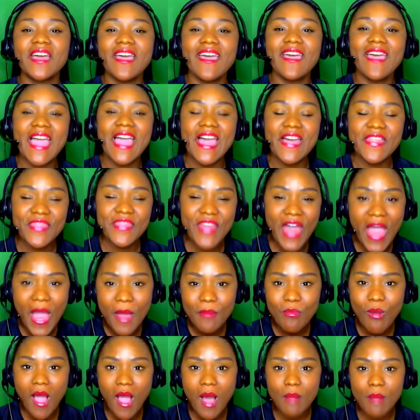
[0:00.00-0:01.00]
And that
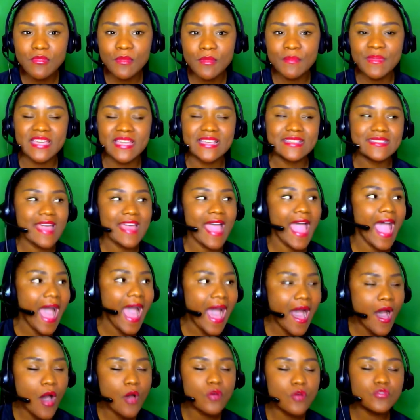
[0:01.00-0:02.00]
problem is,
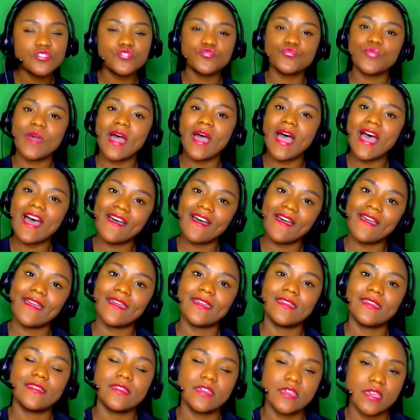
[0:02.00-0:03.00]
how do I
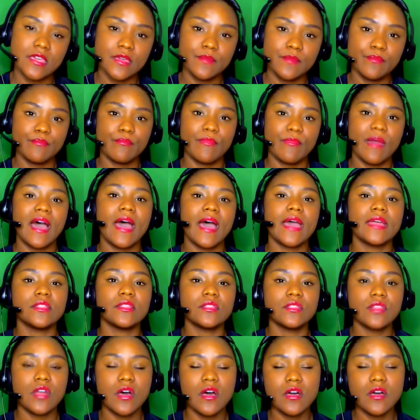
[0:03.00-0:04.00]
keep my
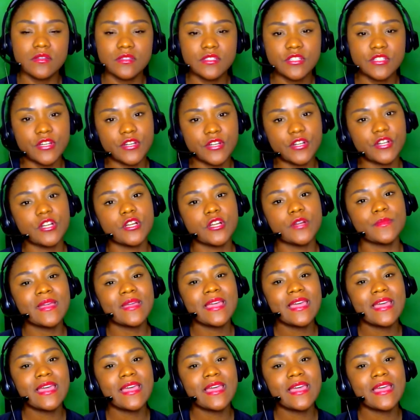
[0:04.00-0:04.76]
long-term,